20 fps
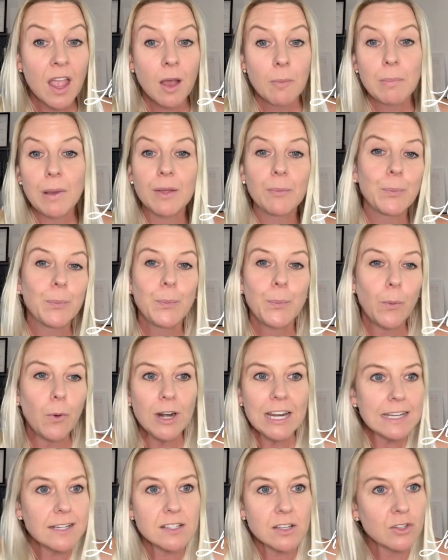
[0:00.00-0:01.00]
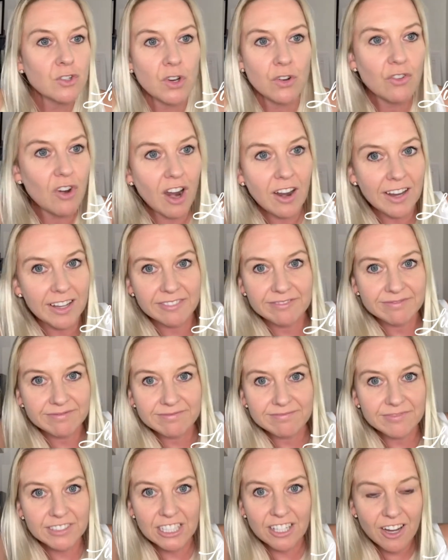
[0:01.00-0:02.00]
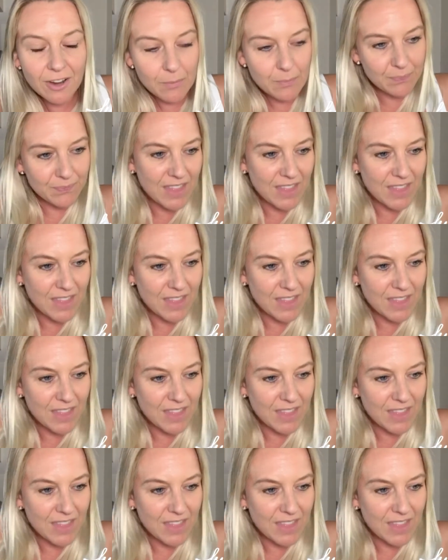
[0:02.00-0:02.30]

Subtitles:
But what is controlled crying? You know,